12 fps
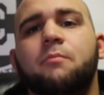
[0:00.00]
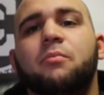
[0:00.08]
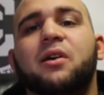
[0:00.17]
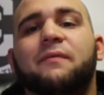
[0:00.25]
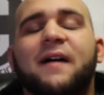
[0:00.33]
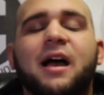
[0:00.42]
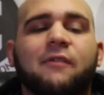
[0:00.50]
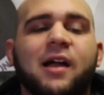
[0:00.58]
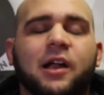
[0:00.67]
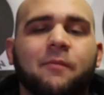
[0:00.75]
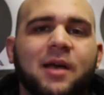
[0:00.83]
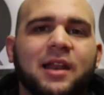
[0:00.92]
But if I
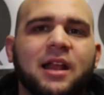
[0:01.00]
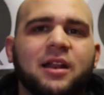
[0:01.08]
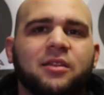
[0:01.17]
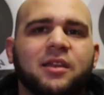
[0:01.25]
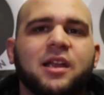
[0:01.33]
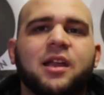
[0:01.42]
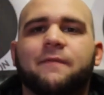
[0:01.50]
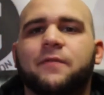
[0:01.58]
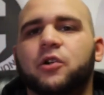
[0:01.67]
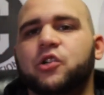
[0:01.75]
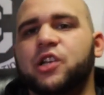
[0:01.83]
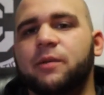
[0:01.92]
recommend anything, if
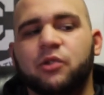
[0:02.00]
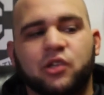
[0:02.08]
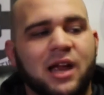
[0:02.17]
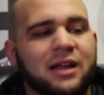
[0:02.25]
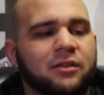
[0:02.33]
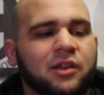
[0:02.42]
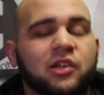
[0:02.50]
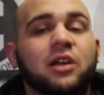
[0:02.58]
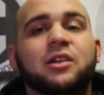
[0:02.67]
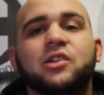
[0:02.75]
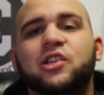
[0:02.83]
your gym is like this,